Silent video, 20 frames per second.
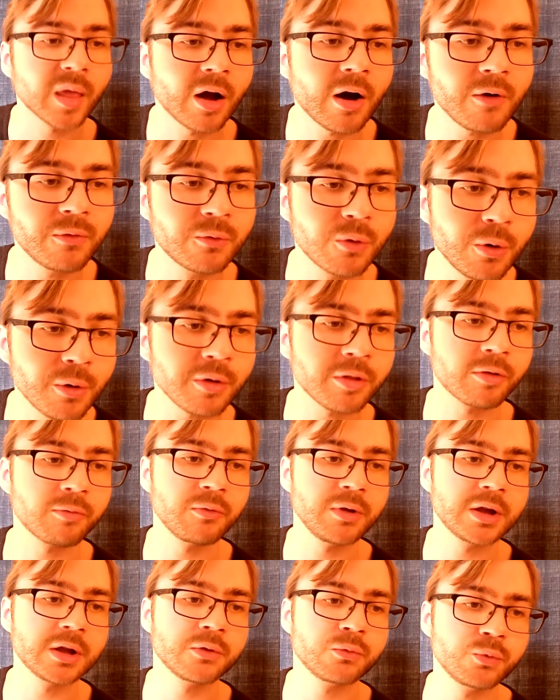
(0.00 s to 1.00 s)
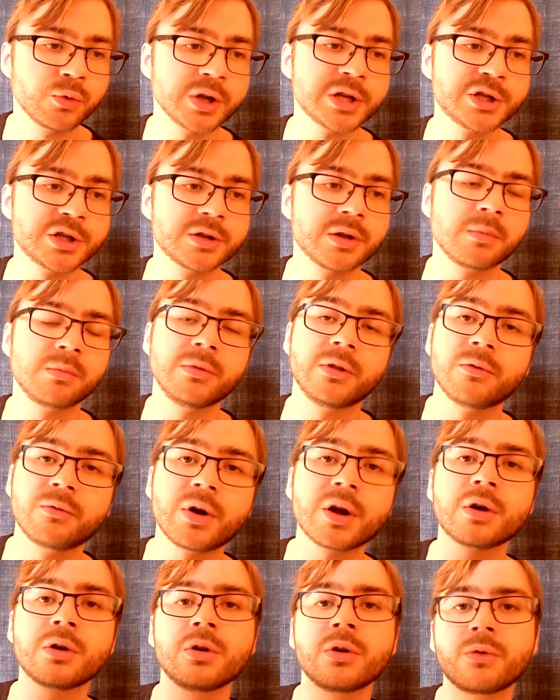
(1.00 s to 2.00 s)
Of course, we can reach them the
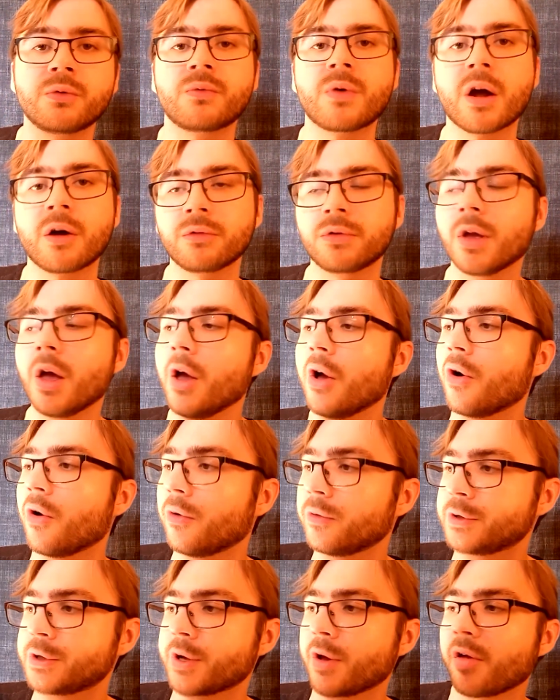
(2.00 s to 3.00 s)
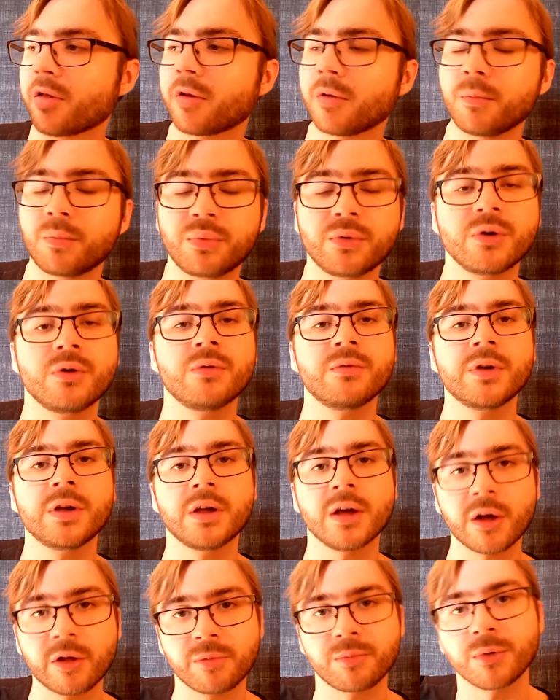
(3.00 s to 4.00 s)
regular route of just improving
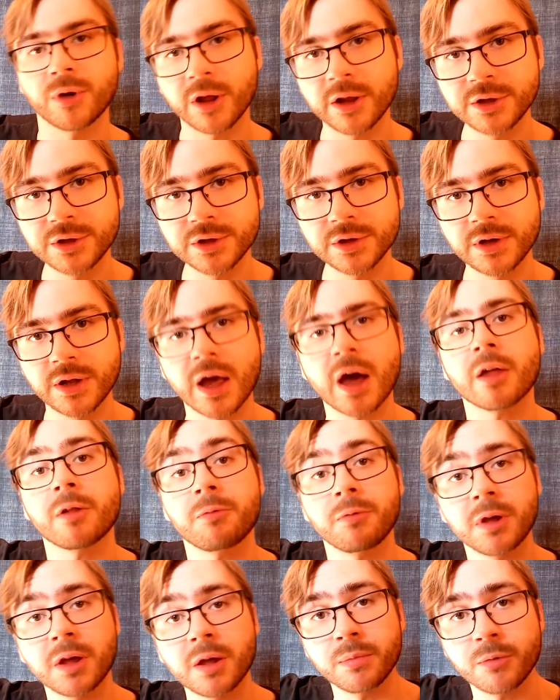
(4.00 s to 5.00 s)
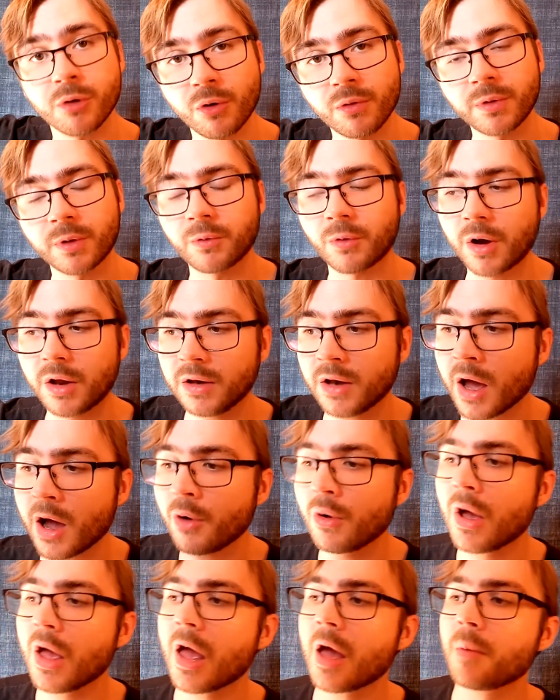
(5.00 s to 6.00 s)
exponentially as we going right
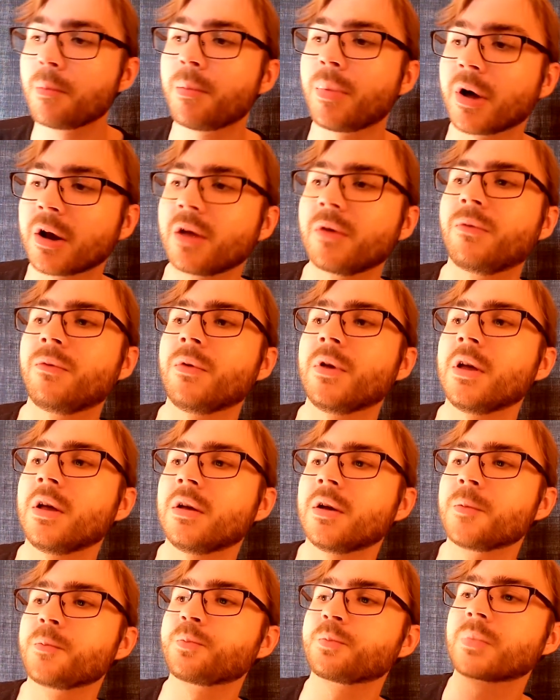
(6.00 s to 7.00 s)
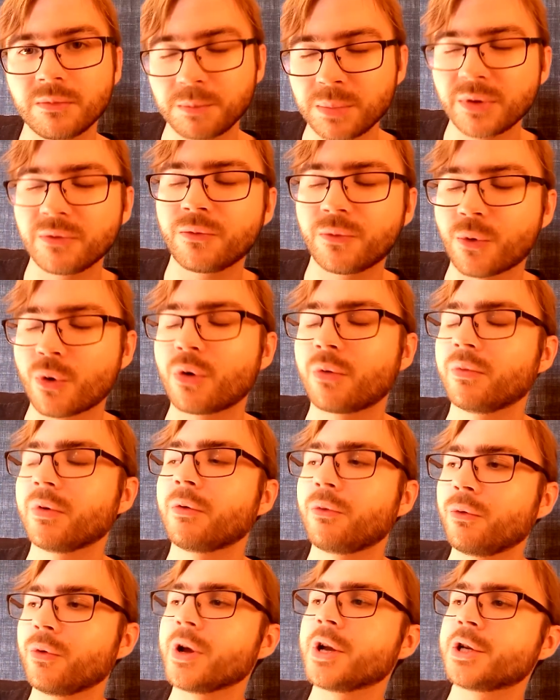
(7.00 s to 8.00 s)
now, but I think before we
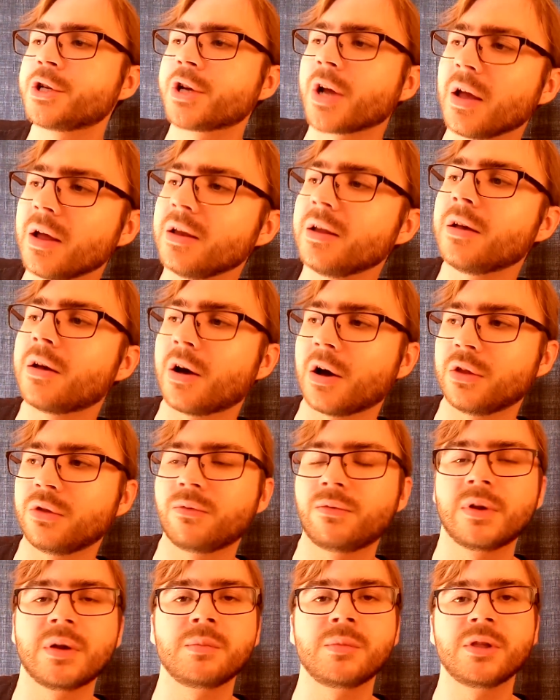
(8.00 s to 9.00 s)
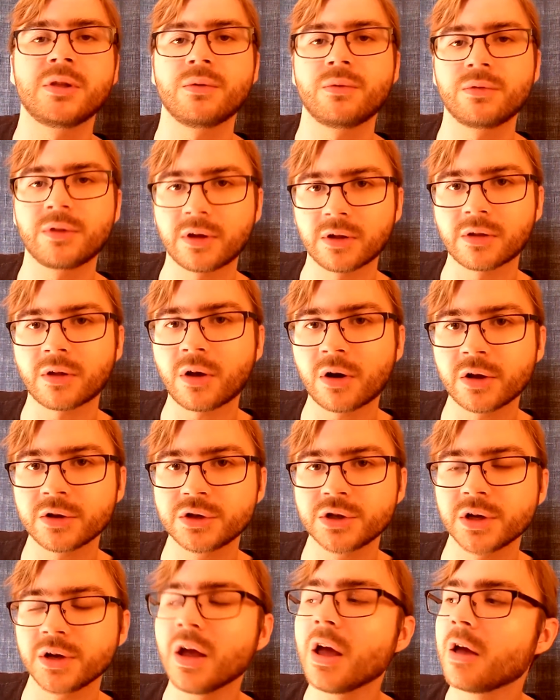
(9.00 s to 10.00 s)
reach any kind of limit of
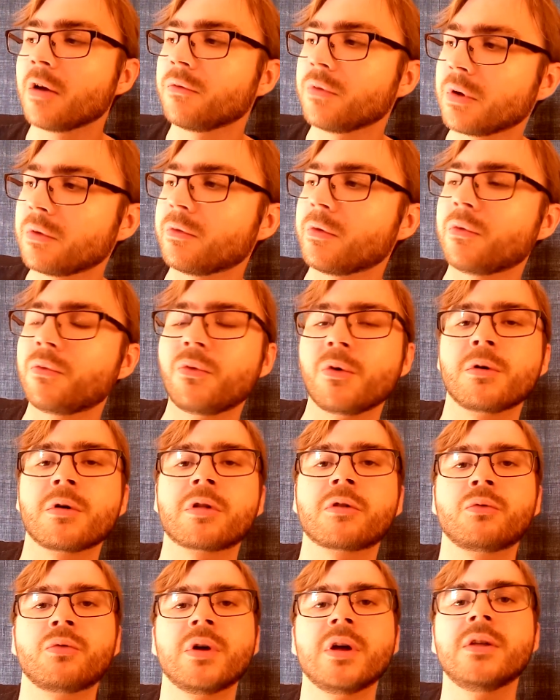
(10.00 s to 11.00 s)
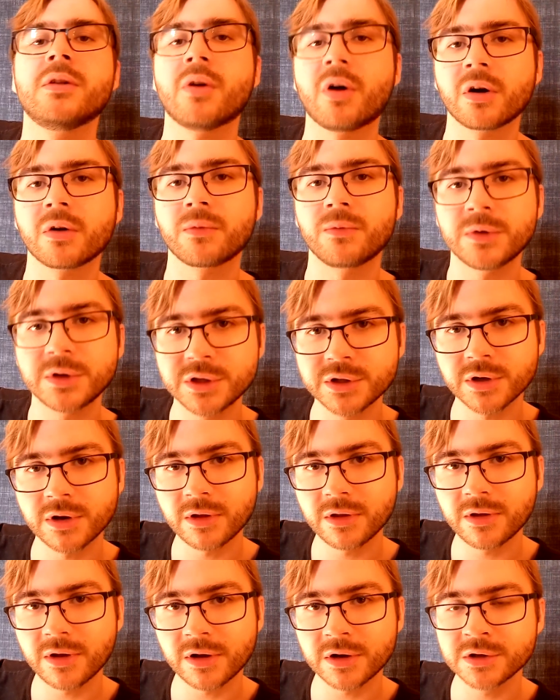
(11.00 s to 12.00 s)
technology, we will first create artificial
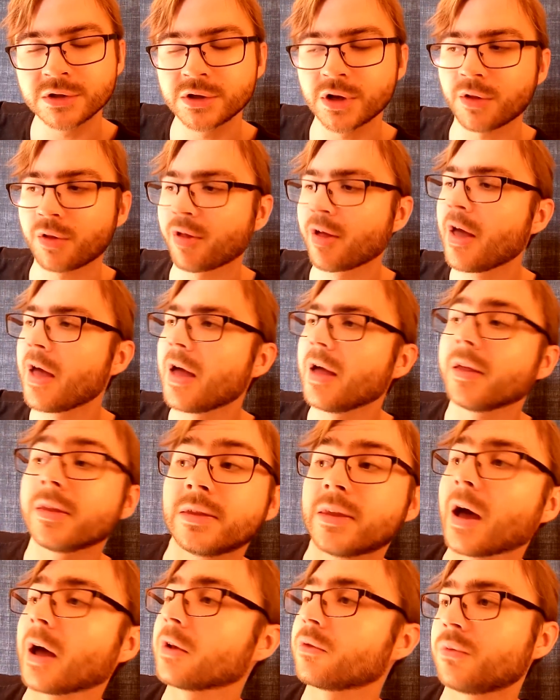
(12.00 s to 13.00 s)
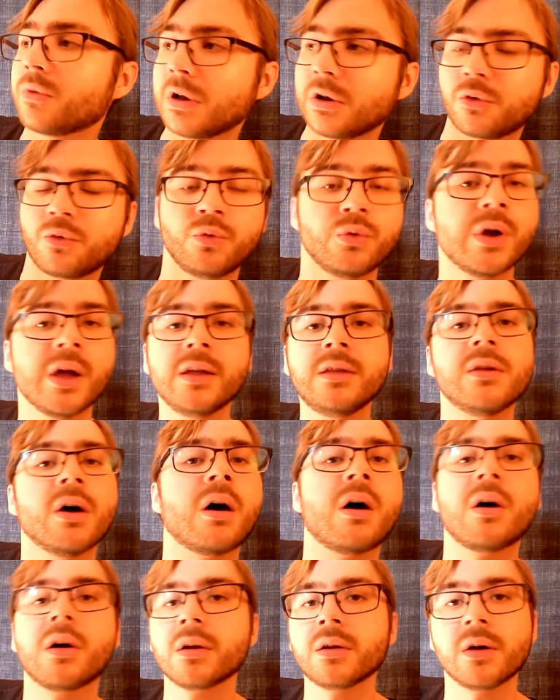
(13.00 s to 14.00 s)
intelligence and that will create
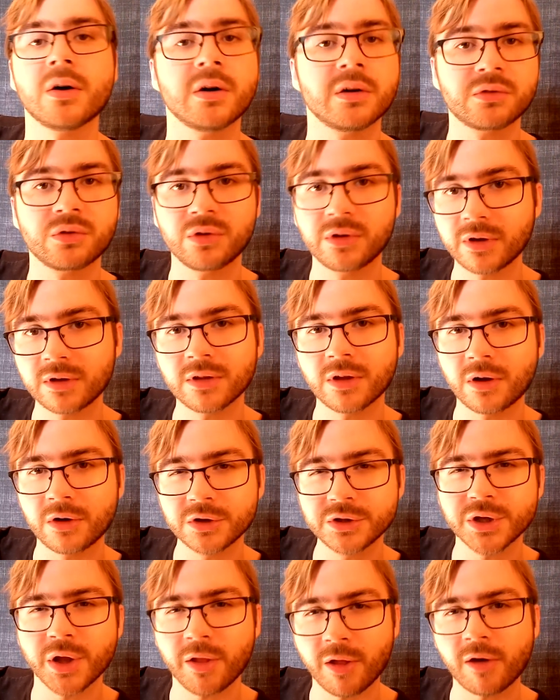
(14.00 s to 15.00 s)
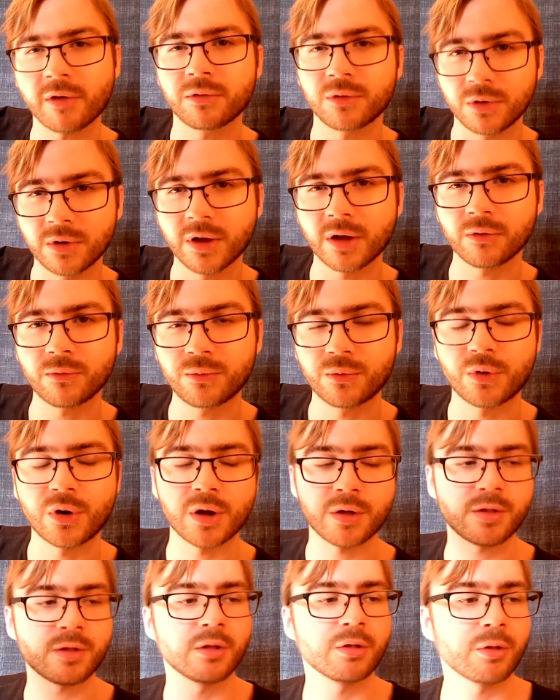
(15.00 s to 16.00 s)
all the other technologies after that for
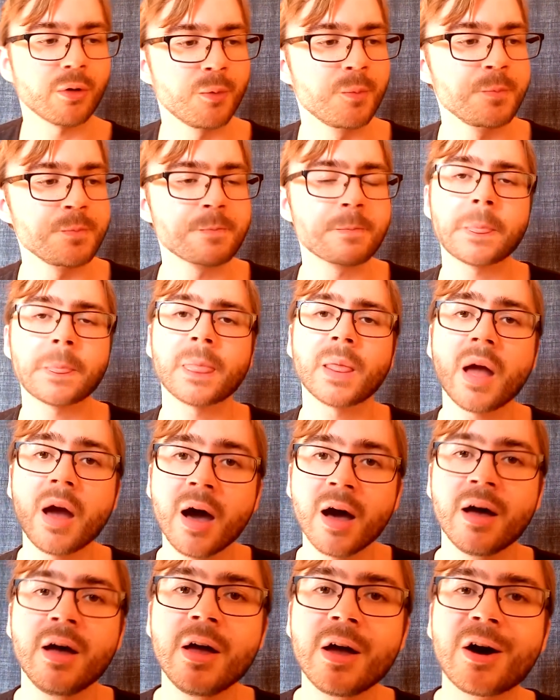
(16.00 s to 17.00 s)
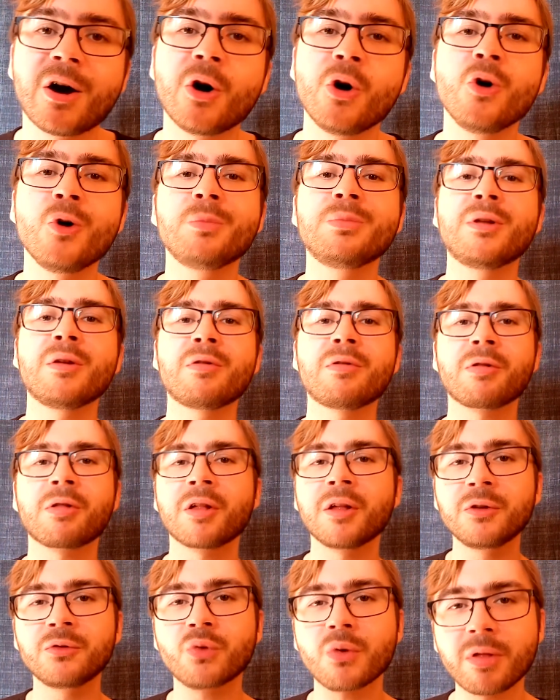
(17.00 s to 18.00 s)
us. So uh, I hope this was
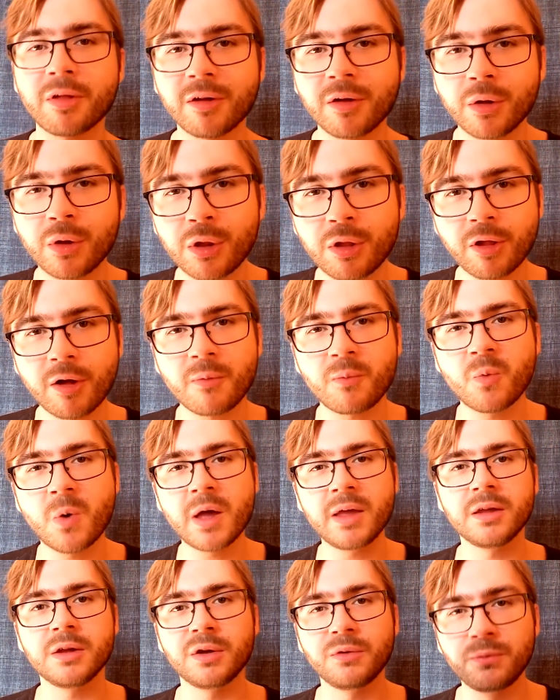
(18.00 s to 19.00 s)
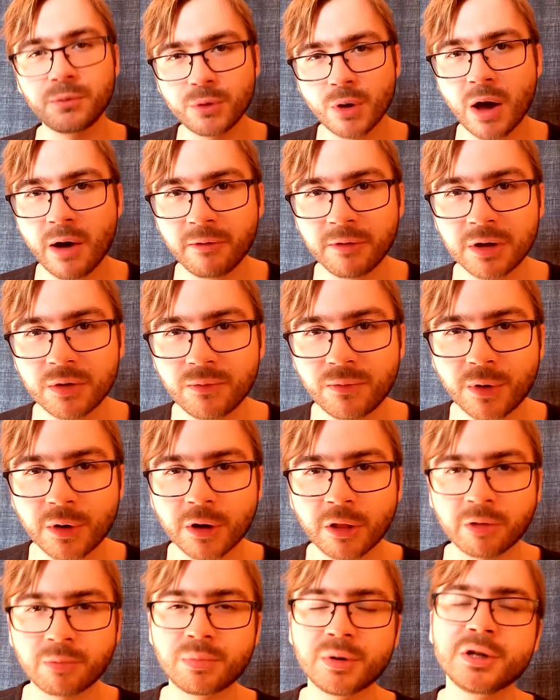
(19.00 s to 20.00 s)
interesting in some way. If you have any
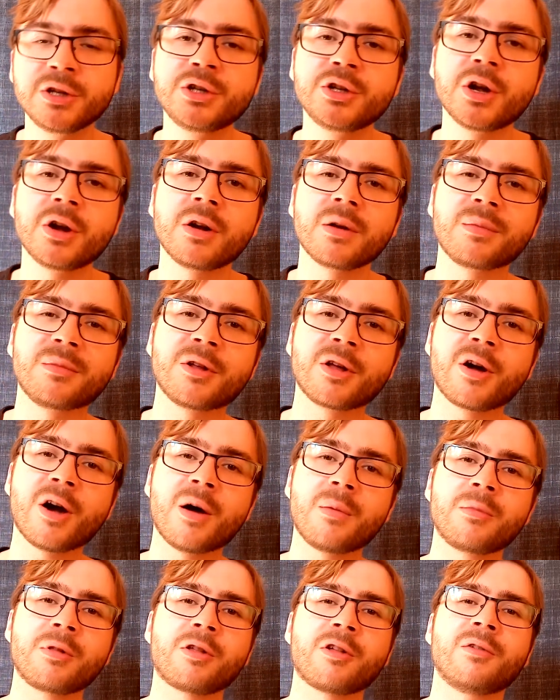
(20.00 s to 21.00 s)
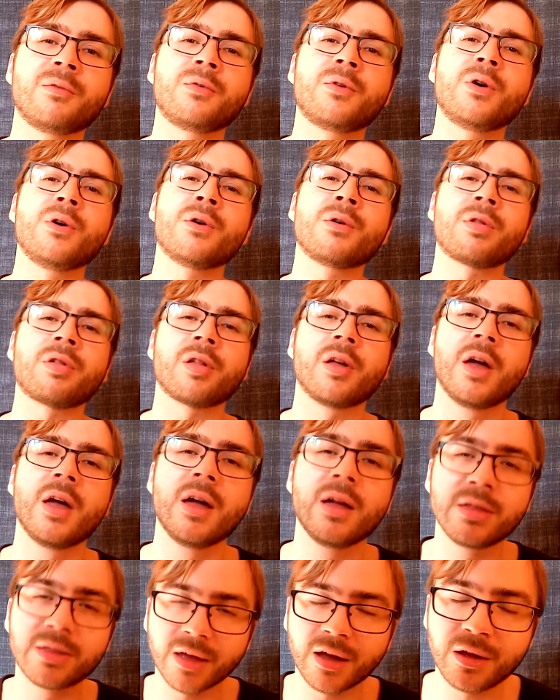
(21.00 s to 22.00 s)
thoughts, please share them in the comments. And of course,
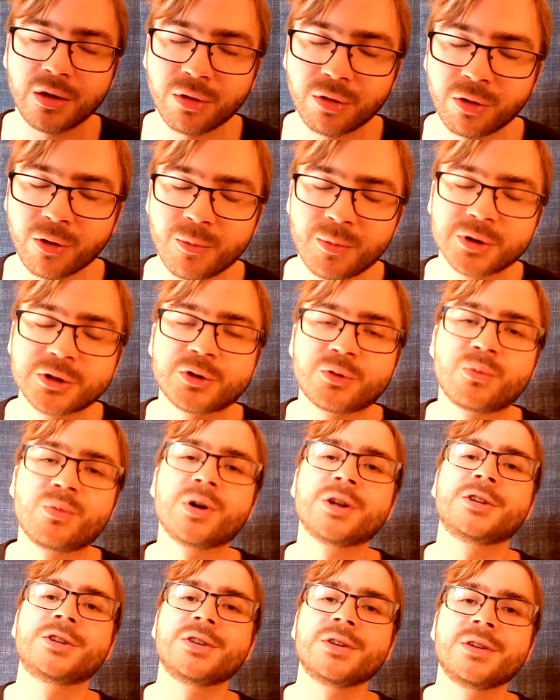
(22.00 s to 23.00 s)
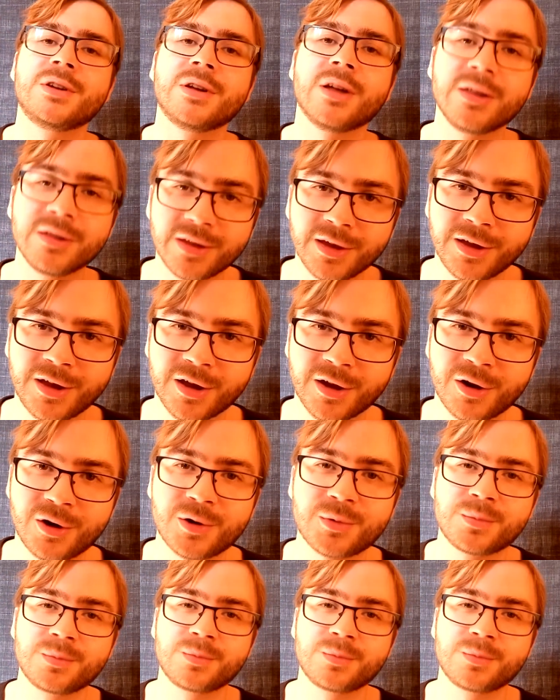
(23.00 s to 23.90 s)
thank you so much for watching and take care.